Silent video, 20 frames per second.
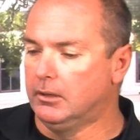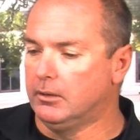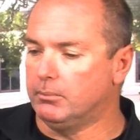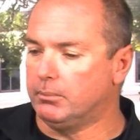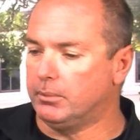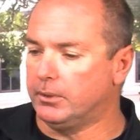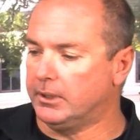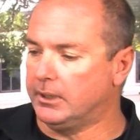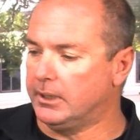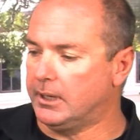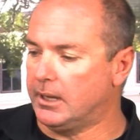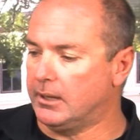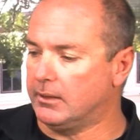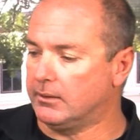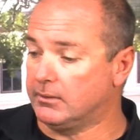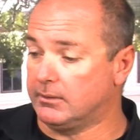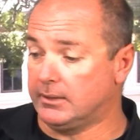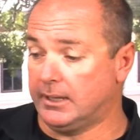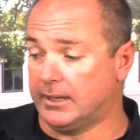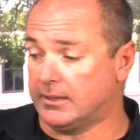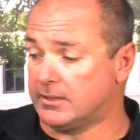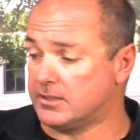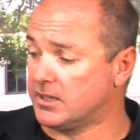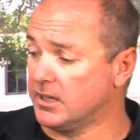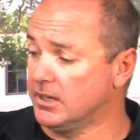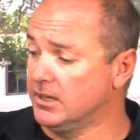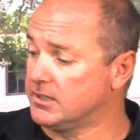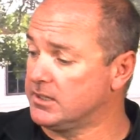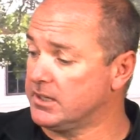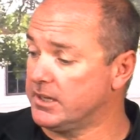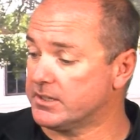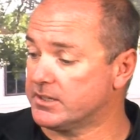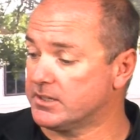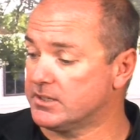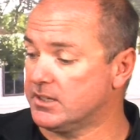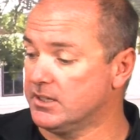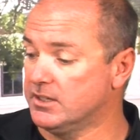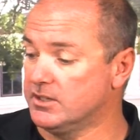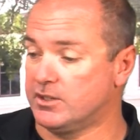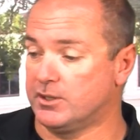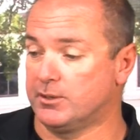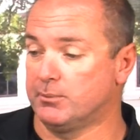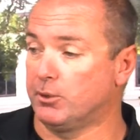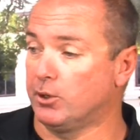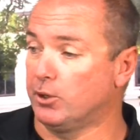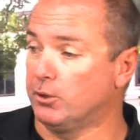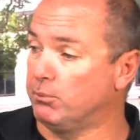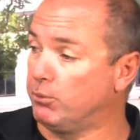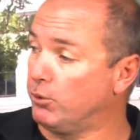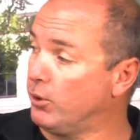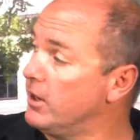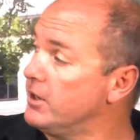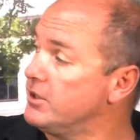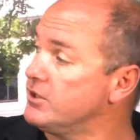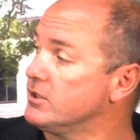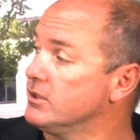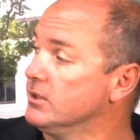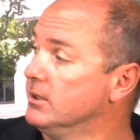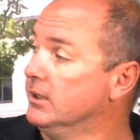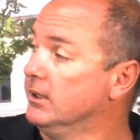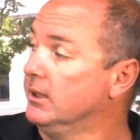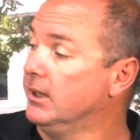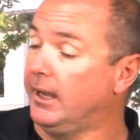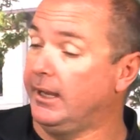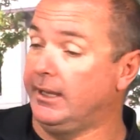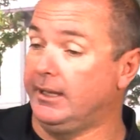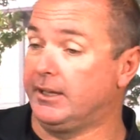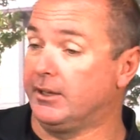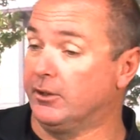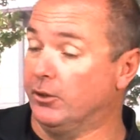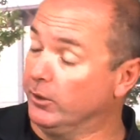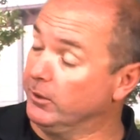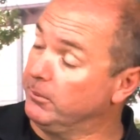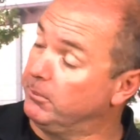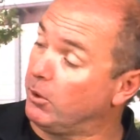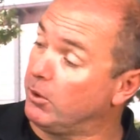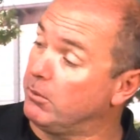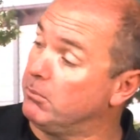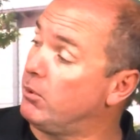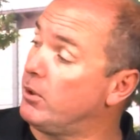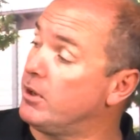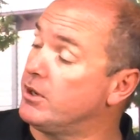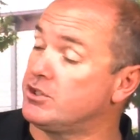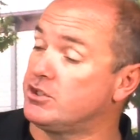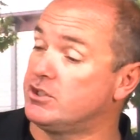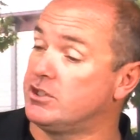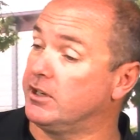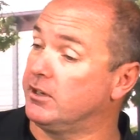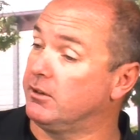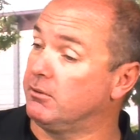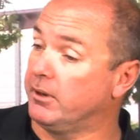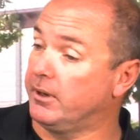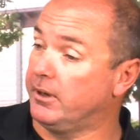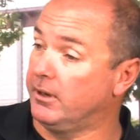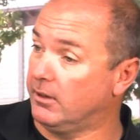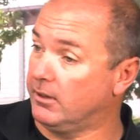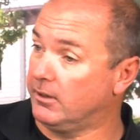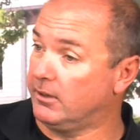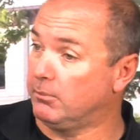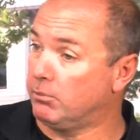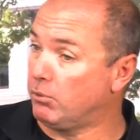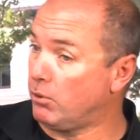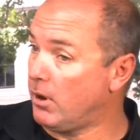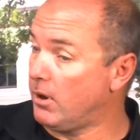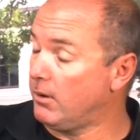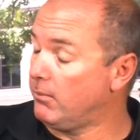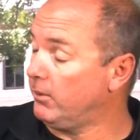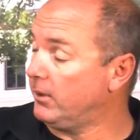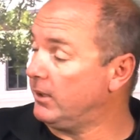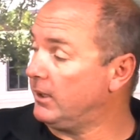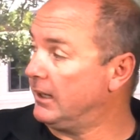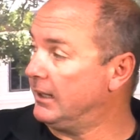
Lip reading: But the state of Texas says you can burn brush, and you can only burn brush generated on your property.